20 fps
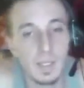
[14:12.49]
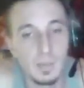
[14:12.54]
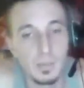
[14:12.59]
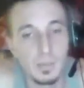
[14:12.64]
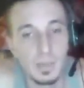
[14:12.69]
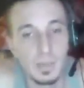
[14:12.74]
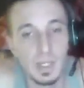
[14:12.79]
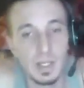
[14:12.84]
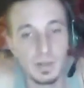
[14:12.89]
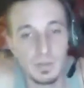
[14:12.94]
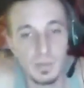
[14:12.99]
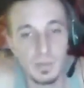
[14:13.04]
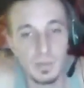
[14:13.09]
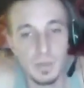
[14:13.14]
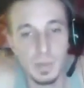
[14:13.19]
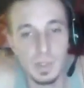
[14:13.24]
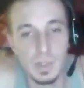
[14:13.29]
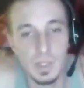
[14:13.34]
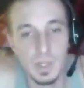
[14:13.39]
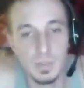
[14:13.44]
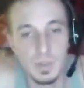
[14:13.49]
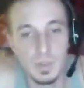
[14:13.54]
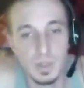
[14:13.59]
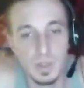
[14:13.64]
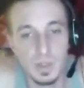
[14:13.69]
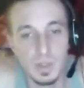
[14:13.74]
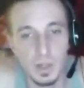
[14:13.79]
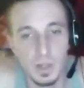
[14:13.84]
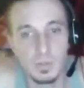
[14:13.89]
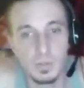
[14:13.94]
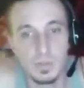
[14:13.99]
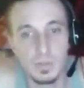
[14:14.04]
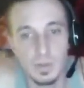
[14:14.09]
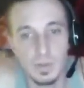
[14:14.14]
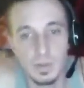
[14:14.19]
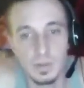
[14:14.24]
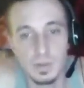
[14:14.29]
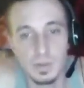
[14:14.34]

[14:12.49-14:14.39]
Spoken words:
meaning from the perception of